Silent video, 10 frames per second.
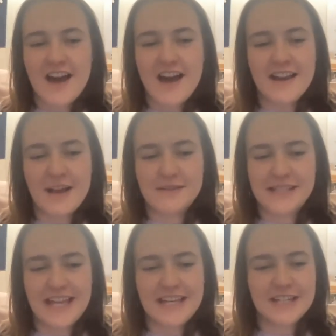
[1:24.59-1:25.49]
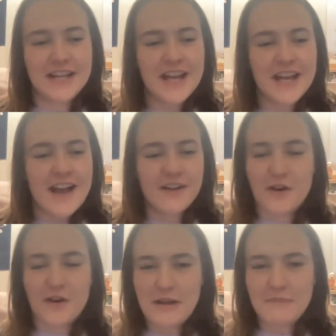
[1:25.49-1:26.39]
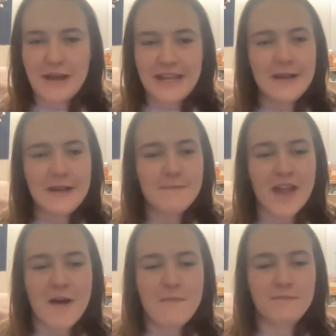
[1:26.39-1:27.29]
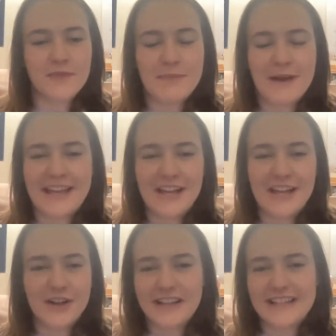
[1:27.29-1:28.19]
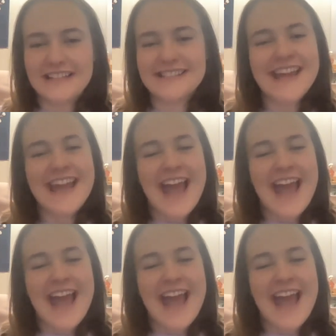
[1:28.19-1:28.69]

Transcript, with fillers: uh, and I was handed "Growing Money" um, by Gail Karlitz,